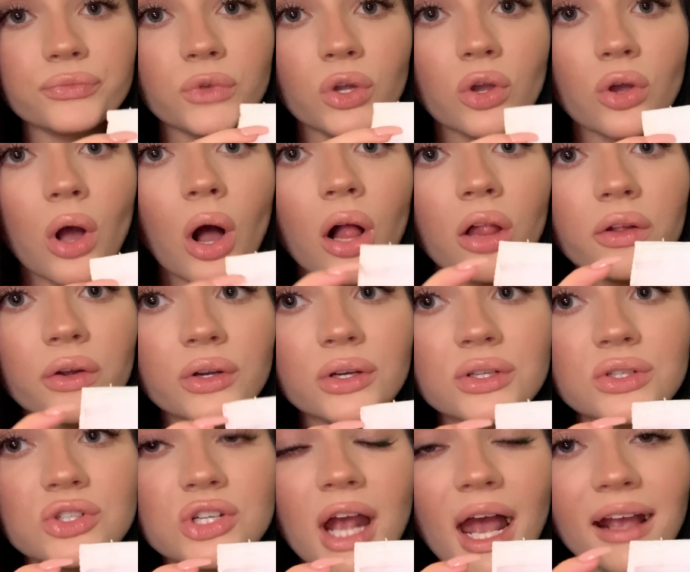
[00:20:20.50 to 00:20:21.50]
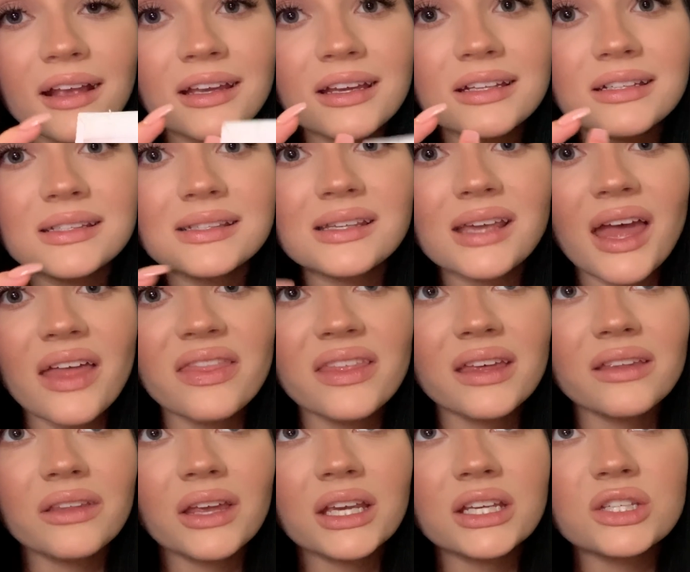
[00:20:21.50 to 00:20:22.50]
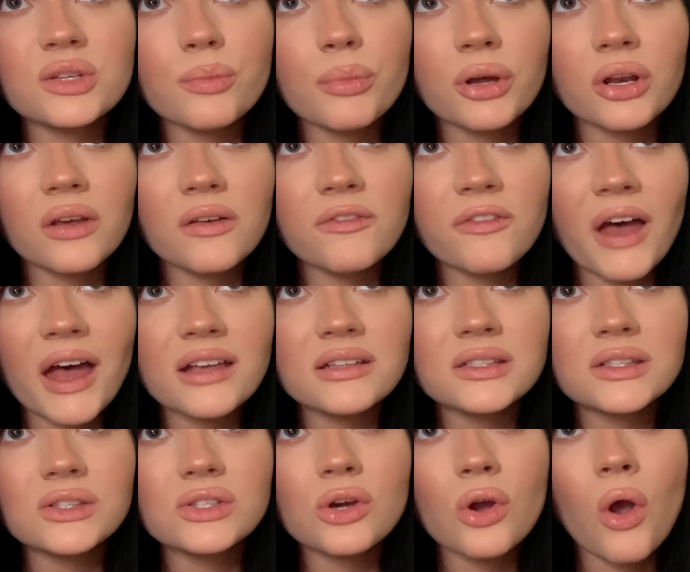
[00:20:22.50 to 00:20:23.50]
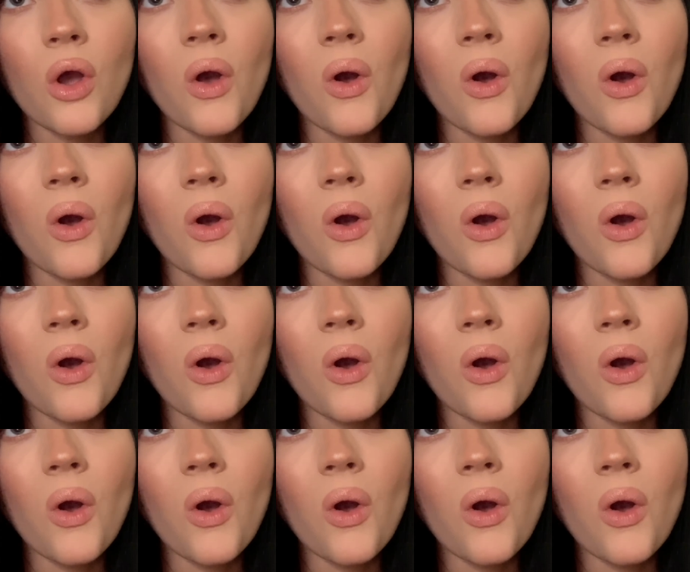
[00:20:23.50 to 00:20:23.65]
collared jackets, and then like to put a vest,